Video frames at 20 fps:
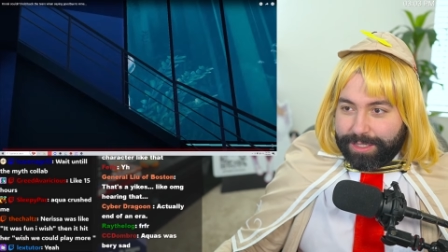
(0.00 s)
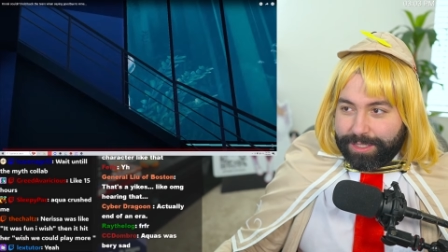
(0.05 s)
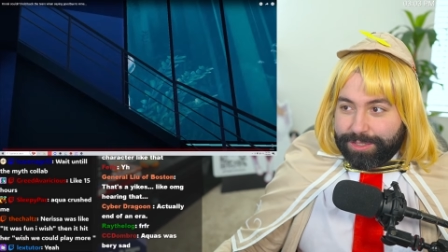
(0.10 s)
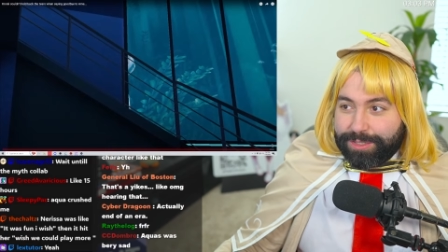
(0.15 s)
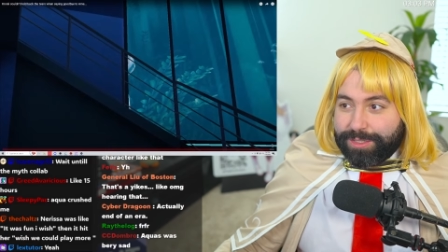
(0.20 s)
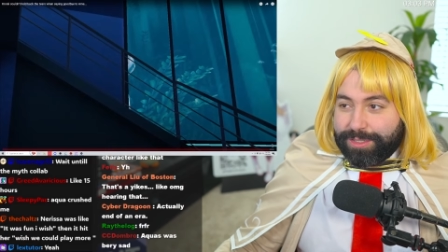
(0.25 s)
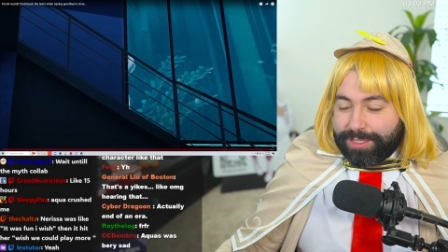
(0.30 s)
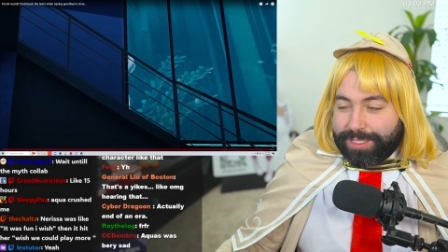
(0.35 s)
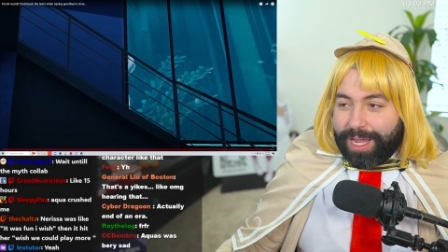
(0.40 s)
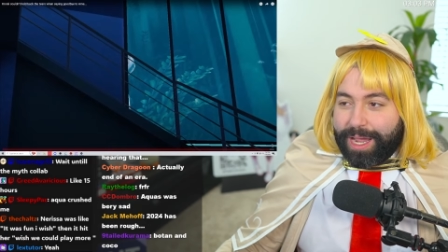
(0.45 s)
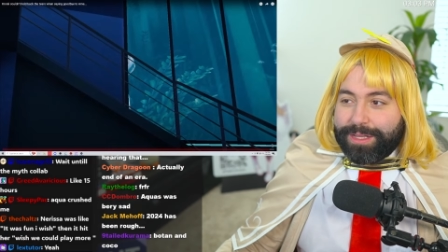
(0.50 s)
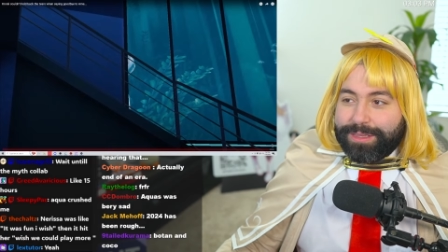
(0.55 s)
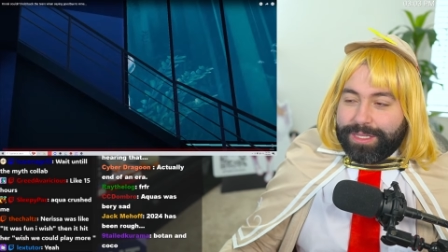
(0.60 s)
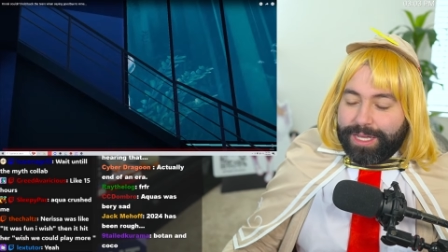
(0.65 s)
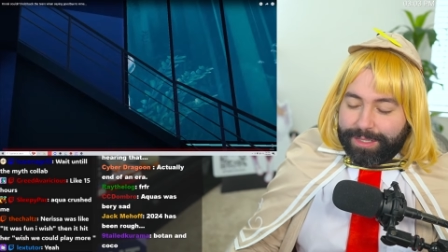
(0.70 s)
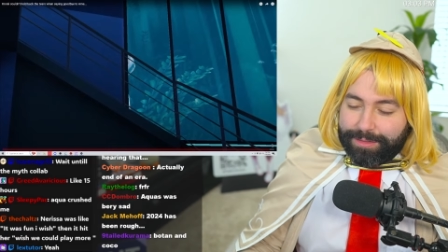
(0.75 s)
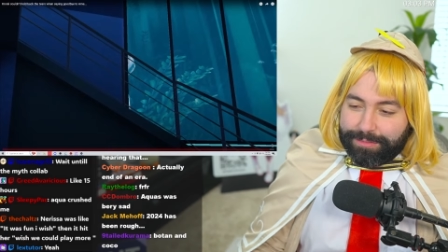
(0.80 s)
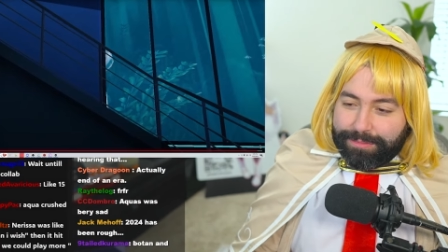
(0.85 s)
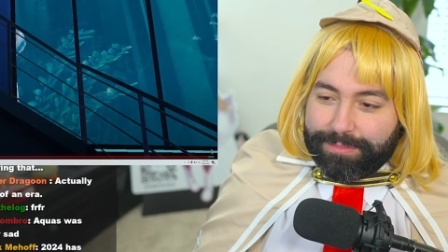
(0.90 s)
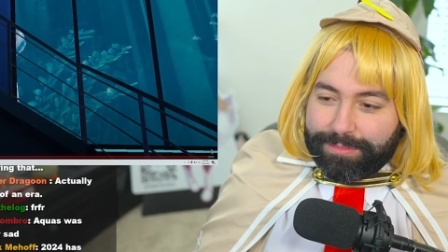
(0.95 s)
it's just sad
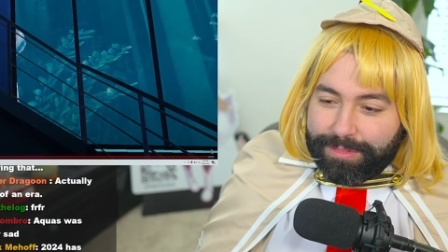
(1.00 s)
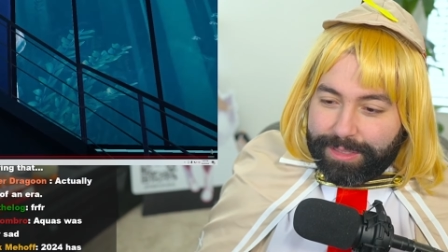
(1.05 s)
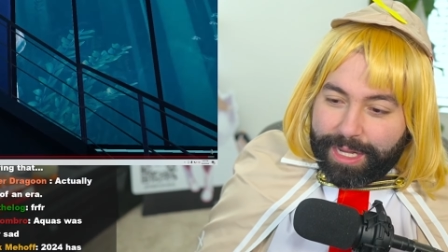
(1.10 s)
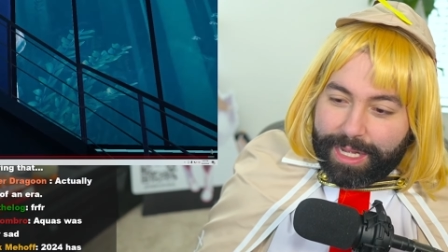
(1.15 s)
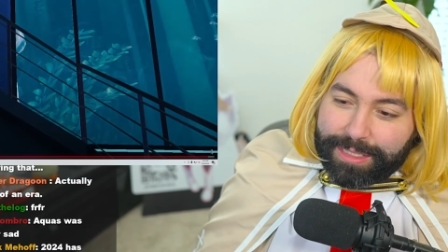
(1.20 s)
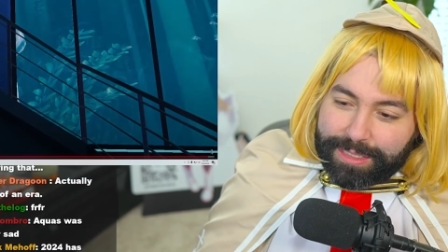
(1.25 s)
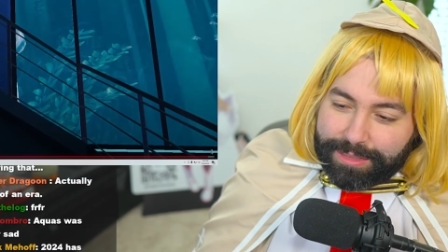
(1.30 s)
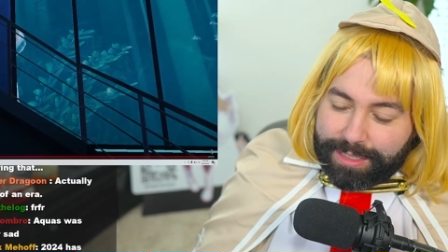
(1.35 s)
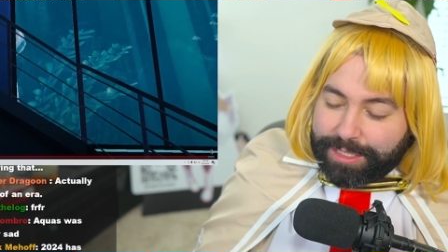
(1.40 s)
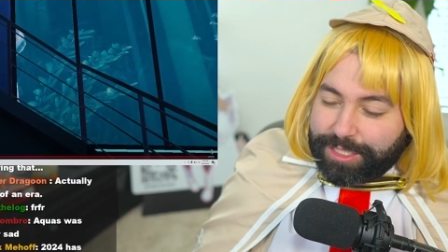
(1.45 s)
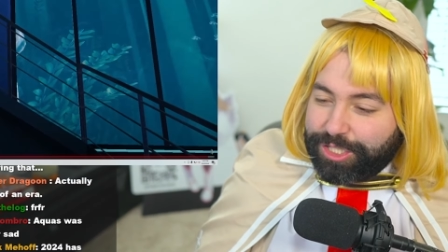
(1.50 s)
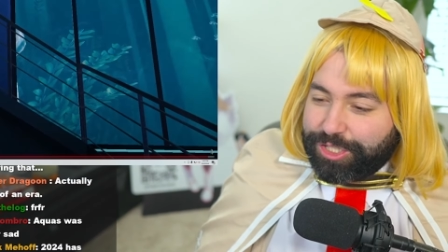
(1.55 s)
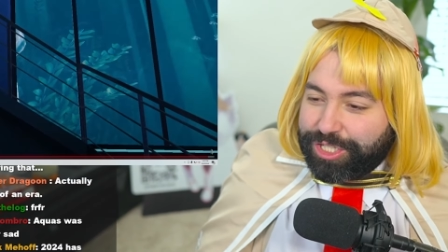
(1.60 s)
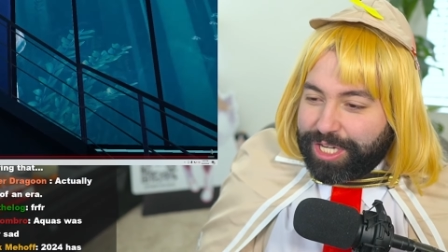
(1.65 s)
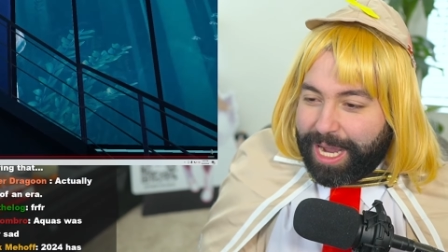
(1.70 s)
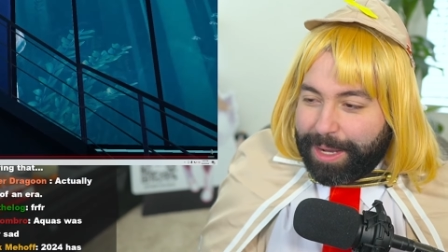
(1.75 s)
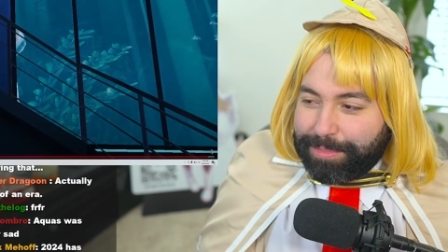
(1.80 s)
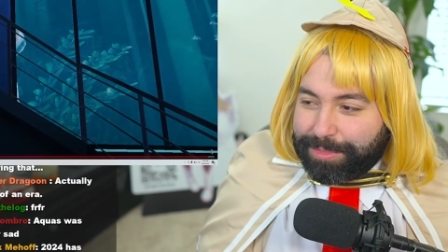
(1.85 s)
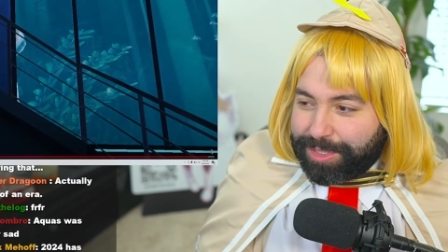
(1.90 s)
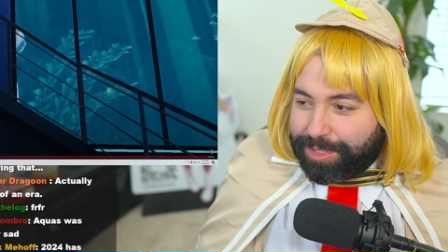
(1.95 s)
that that that's a
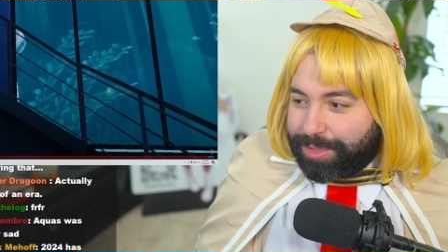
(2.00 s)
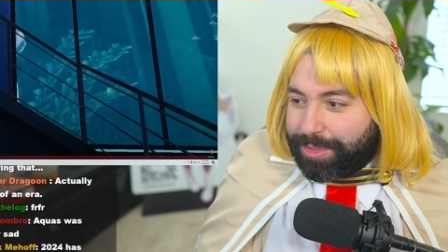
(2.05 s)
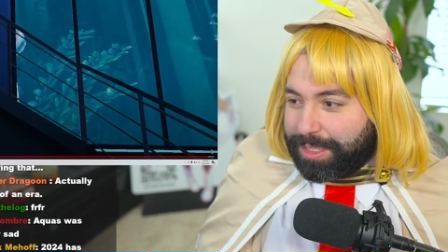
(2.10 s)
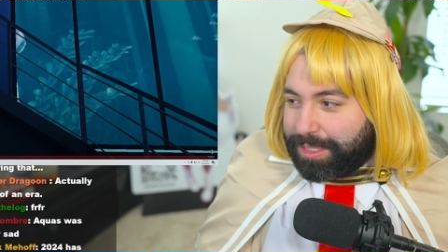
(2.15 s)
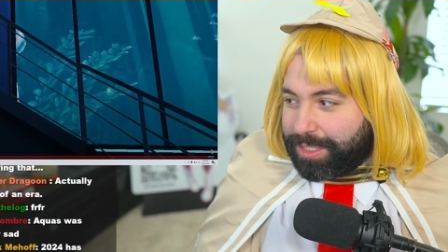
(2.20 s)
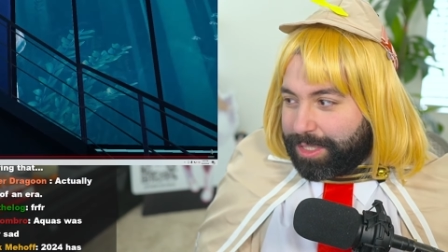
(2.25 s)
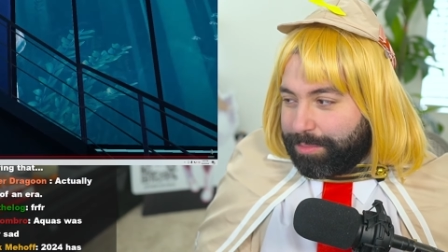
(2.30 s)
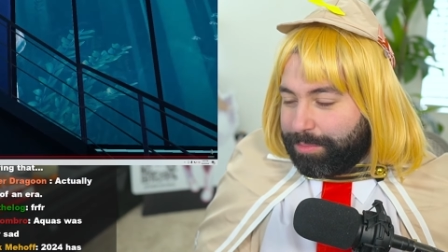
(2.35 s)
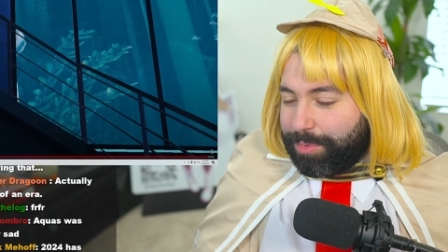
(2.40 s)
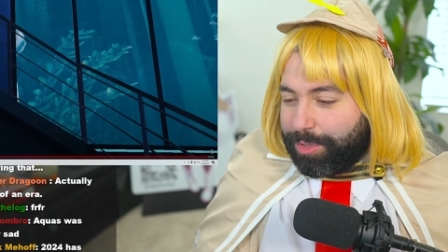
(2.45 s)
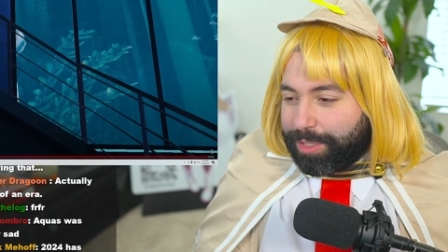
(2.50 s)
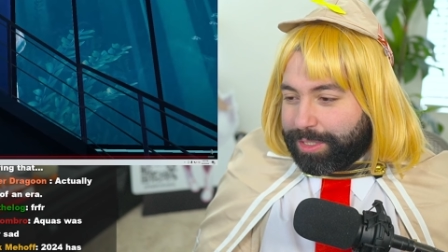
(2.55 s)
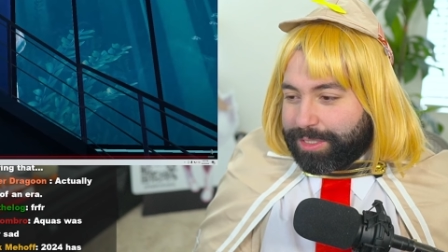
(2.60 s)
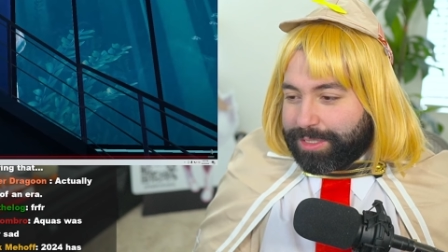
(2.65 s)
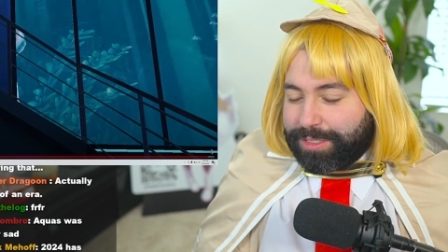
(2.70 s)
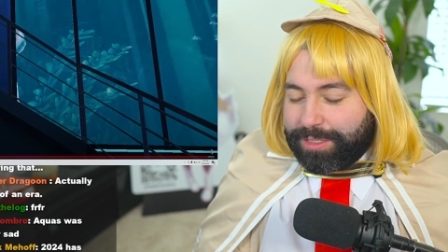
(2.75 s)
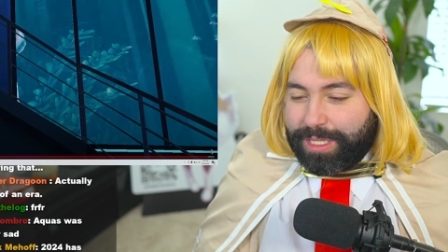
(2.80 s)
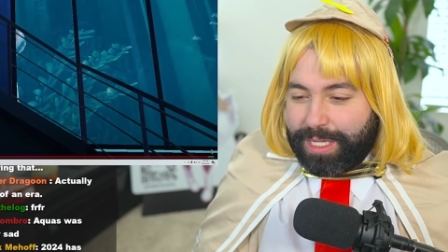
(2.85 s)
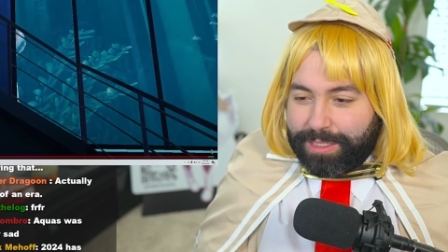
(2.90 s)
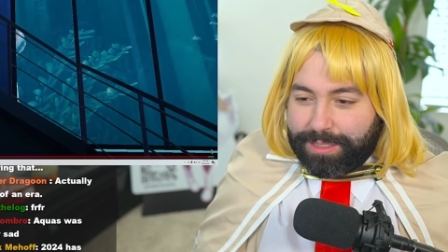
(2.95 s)
chapter in their
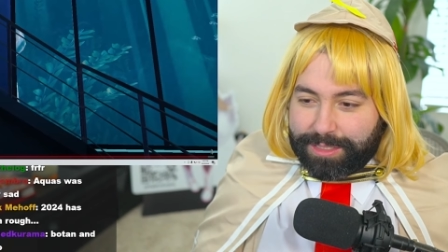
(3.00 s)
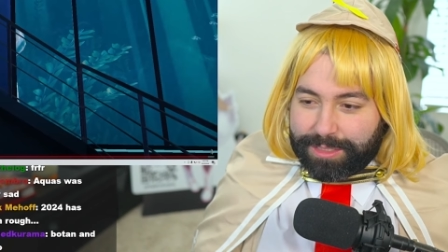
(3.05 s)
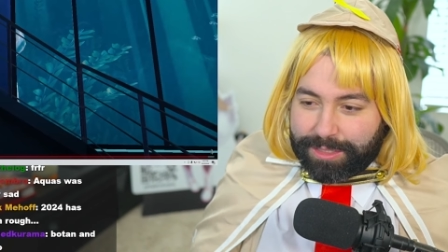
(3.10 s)
books that's